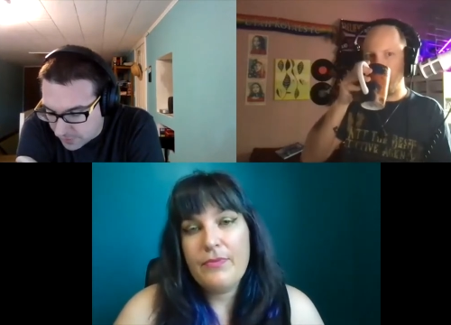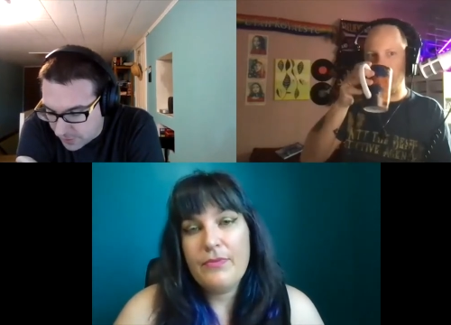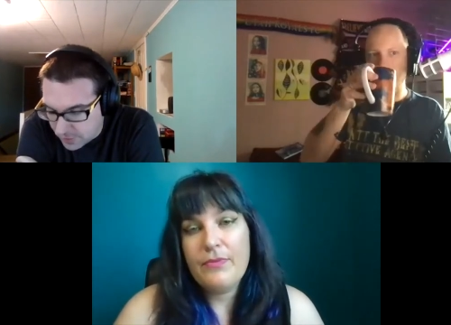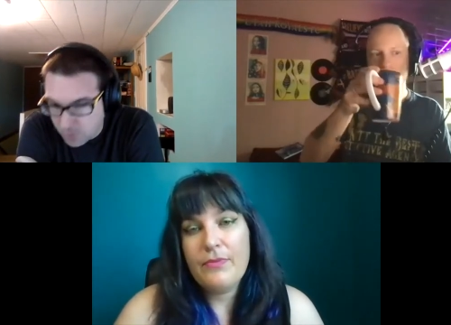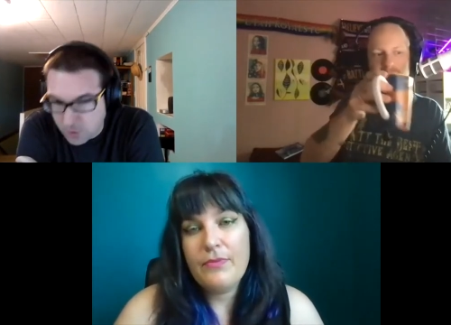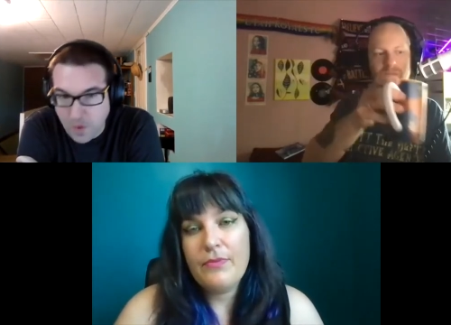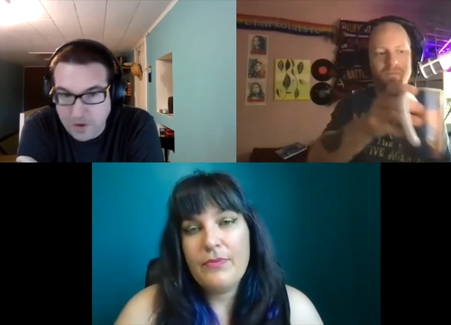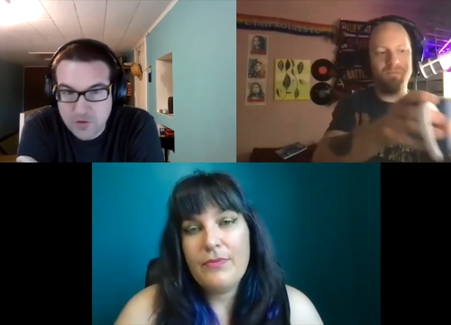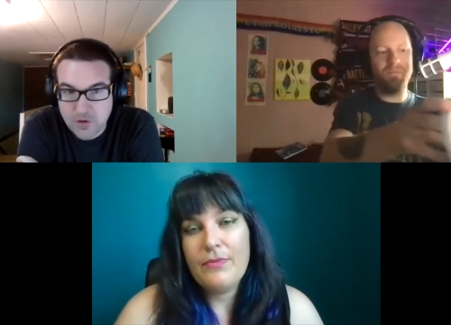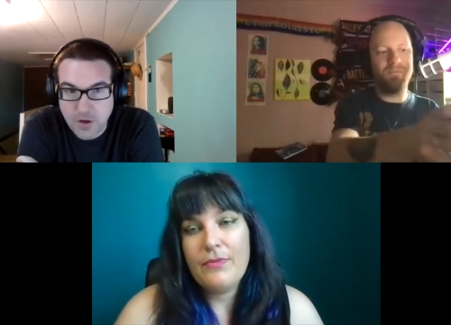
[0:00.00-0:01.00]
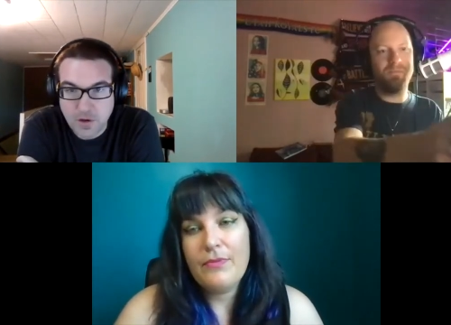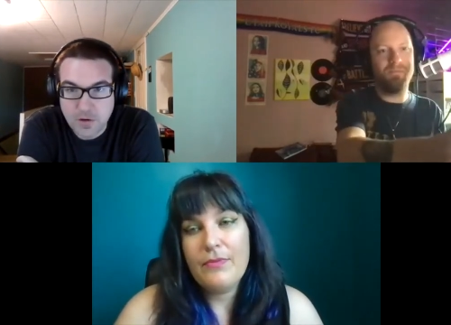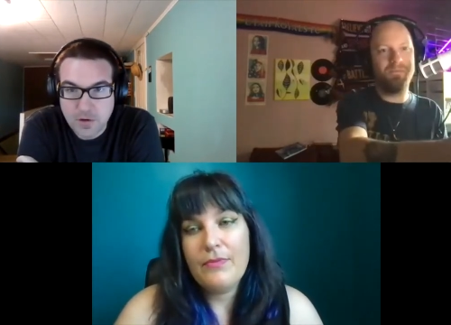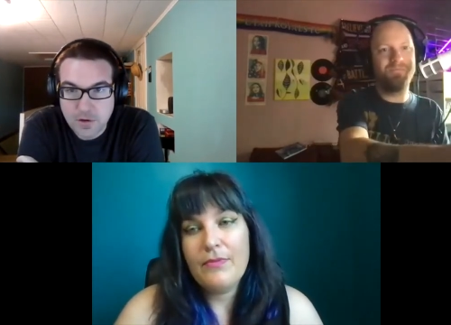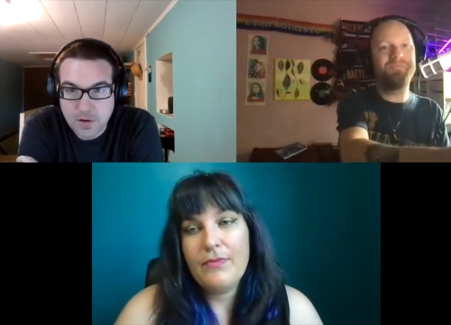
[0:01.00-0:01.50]
Speaker 1: that you were questioning
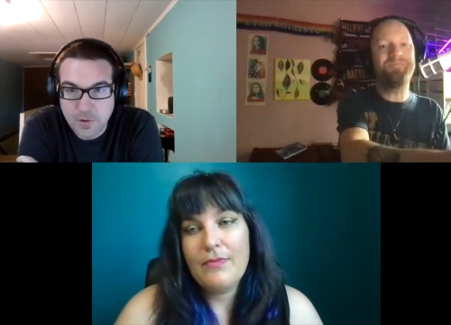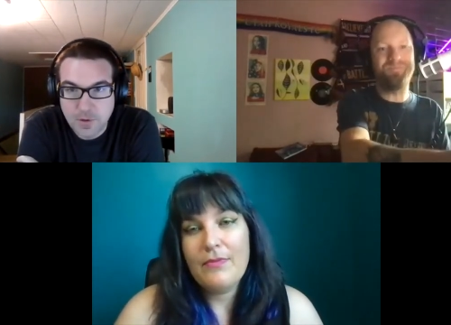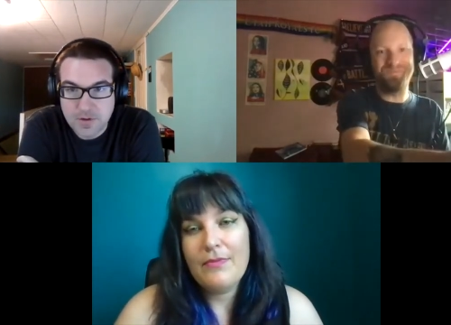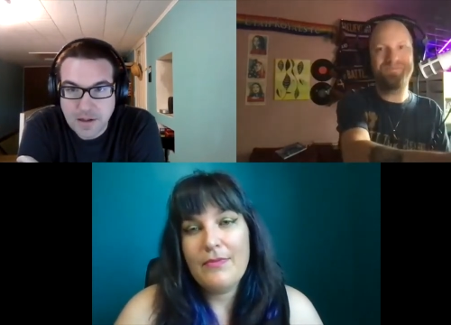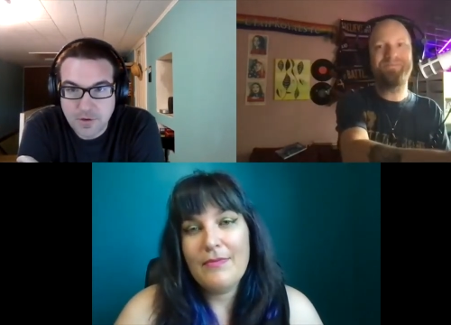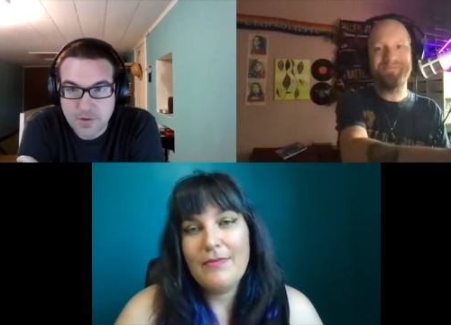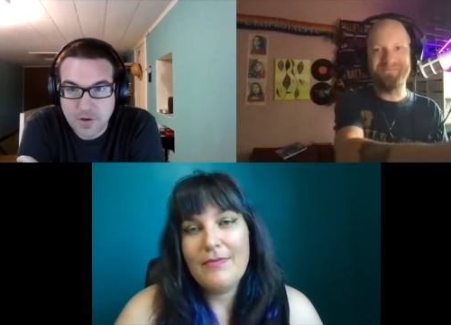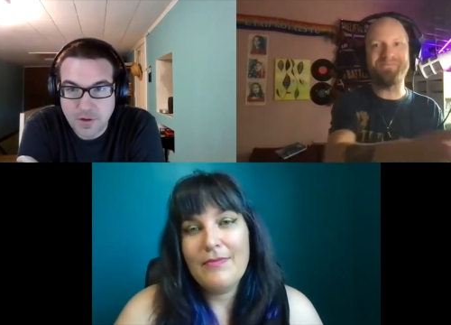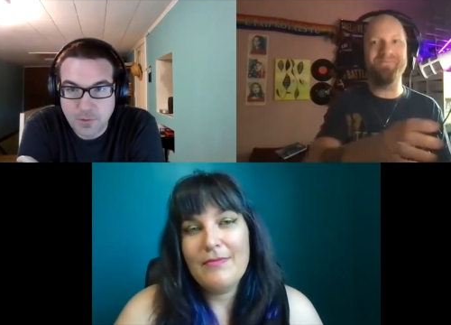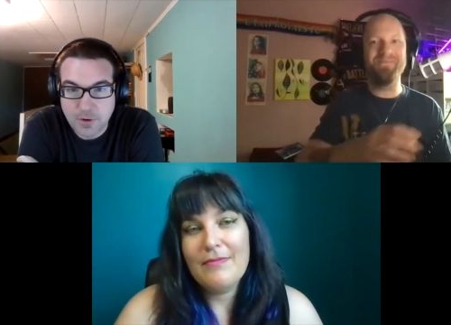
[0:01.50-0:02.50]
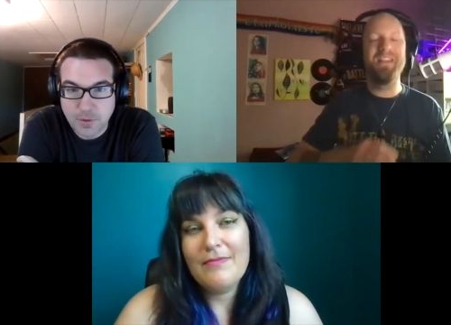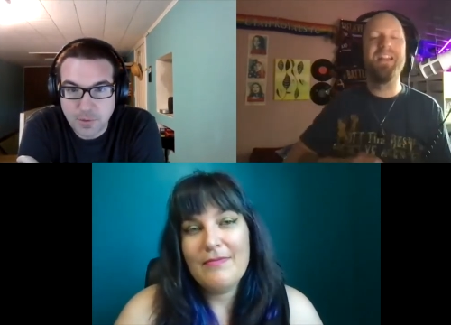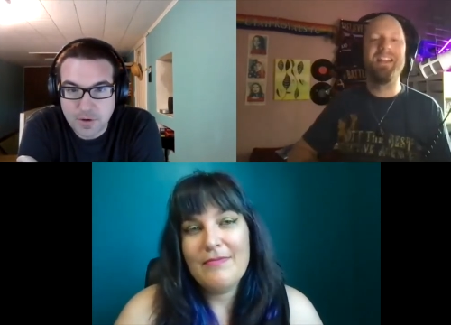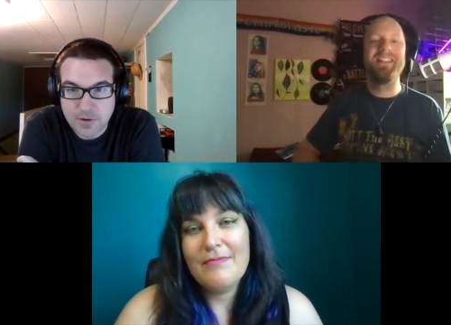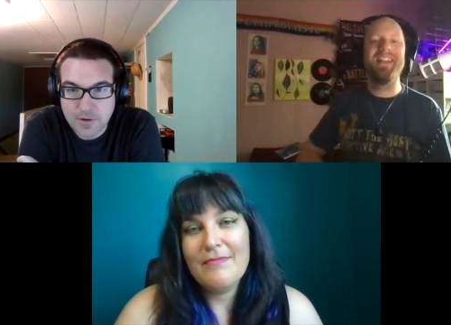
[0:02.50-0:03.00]
who is Allison in the real
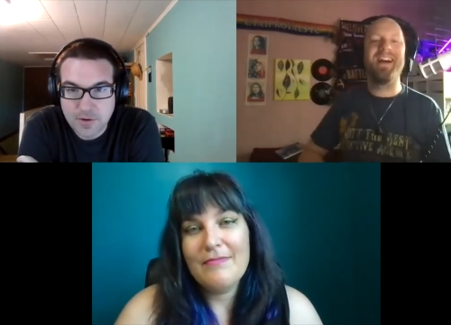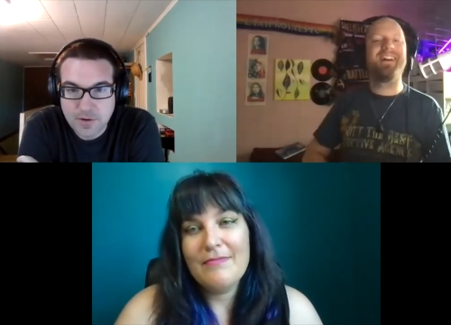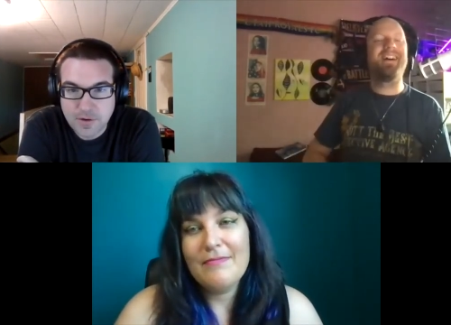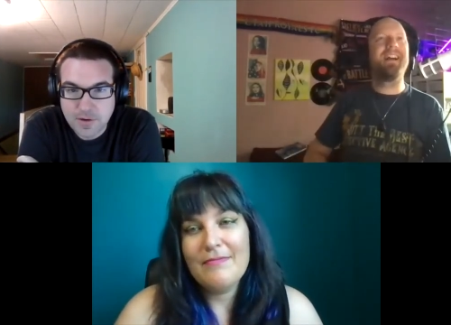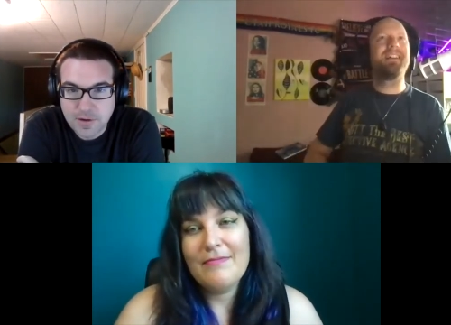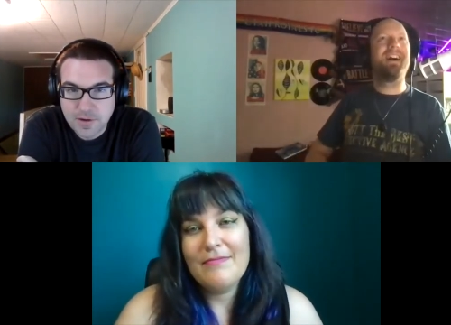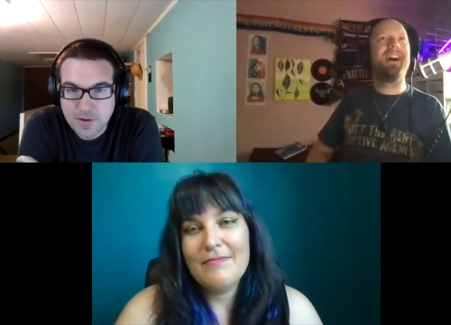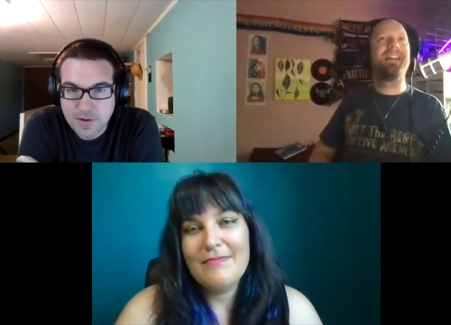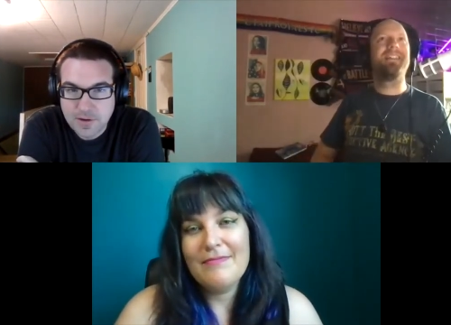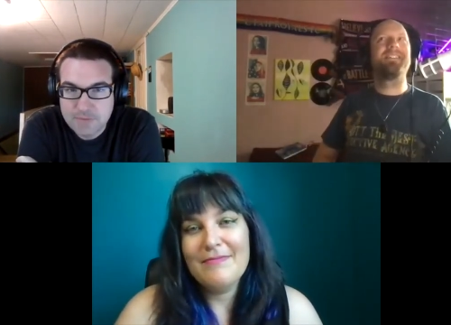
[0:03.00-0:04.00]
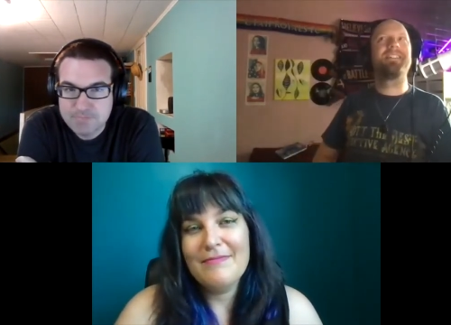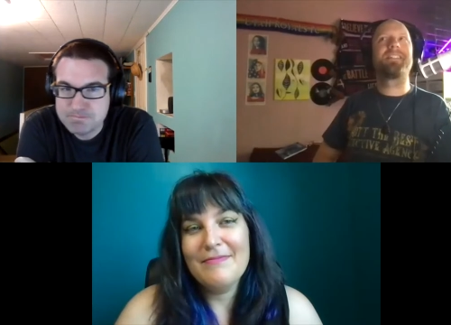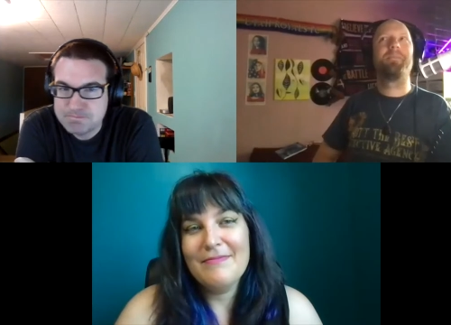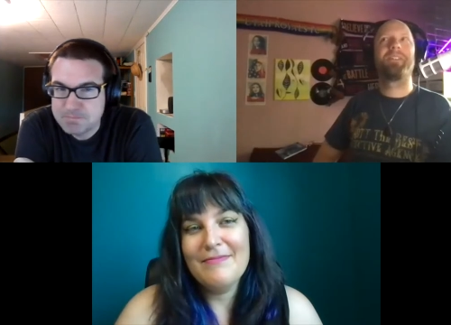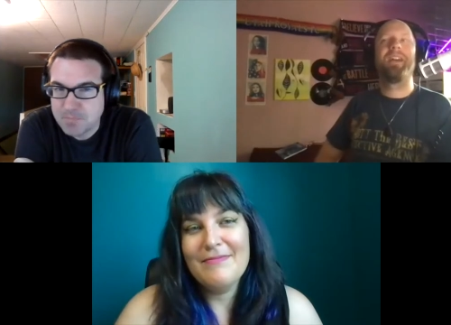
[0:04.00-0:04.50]
Speaker 2: world. Yeah, I I
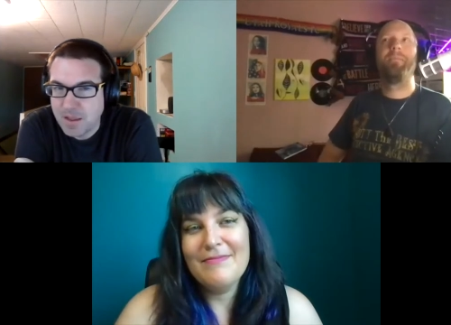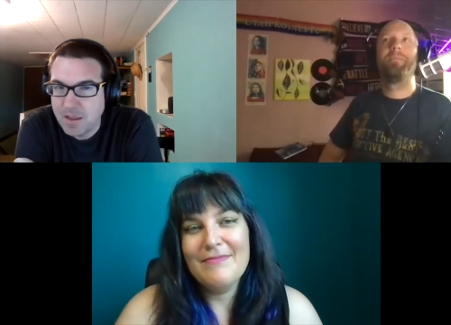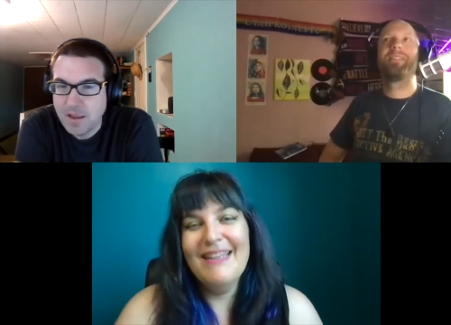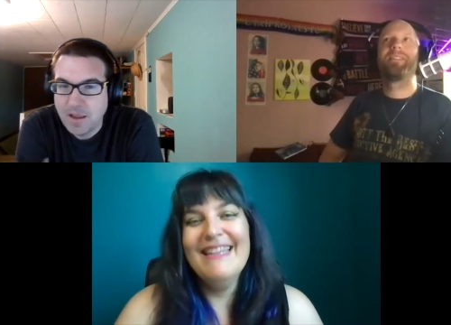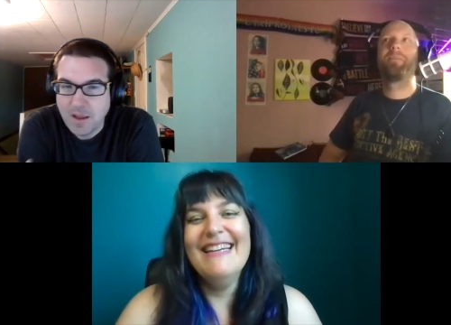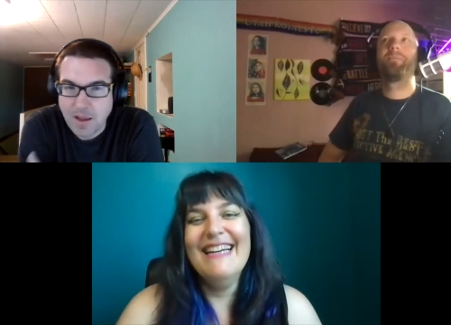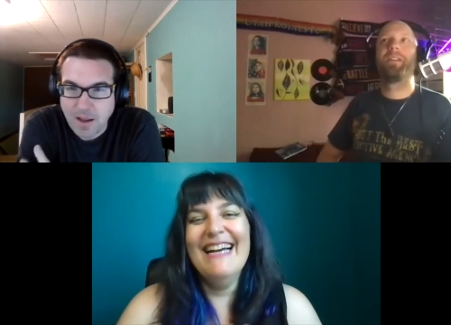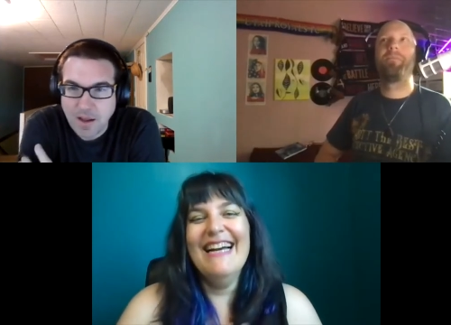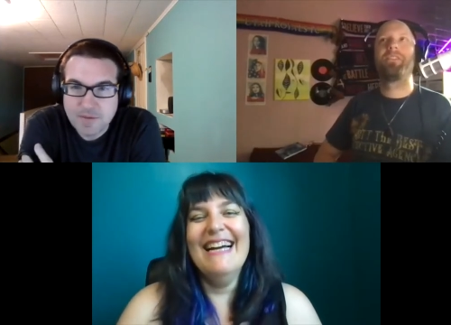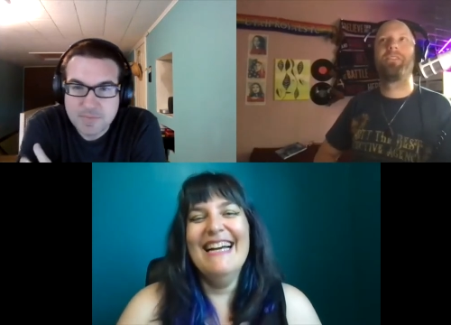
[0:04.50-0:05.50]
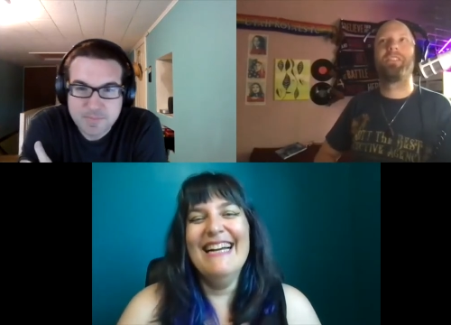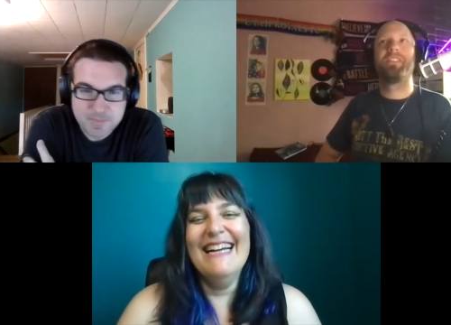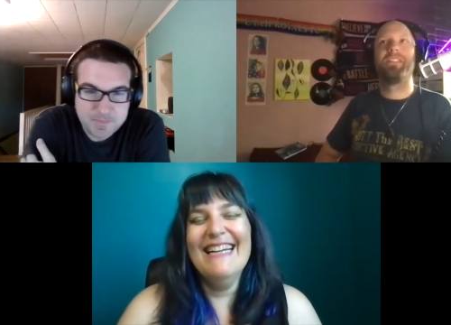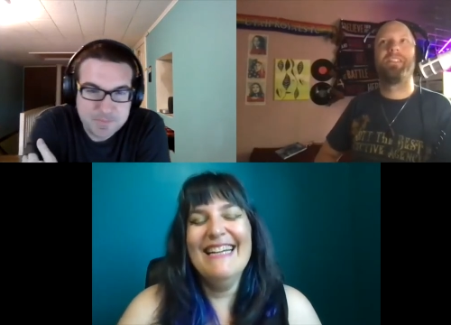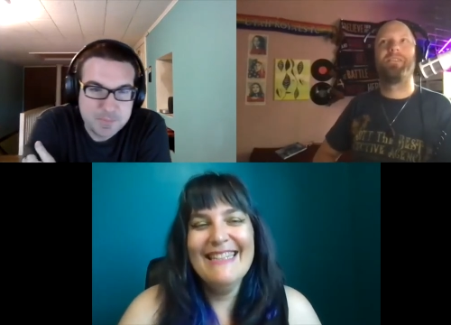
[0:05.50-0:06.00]
sometimes sometimes those
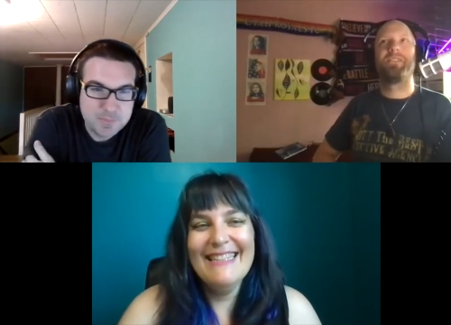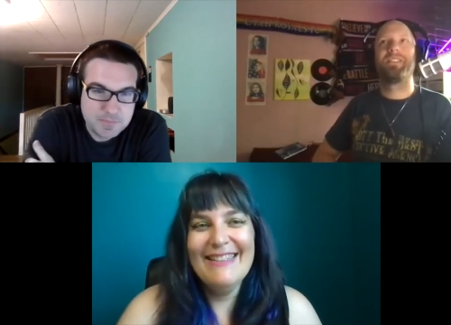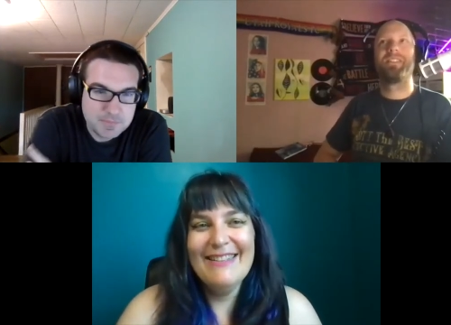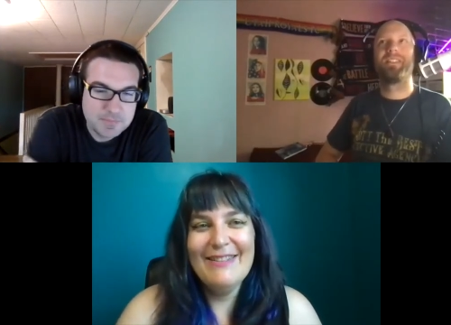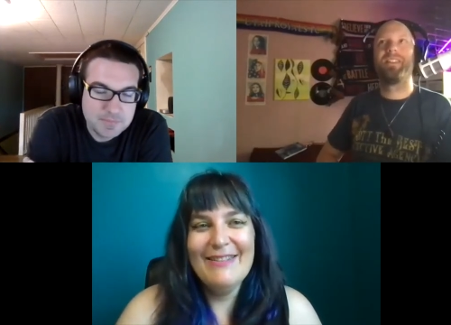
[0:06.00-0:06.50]
those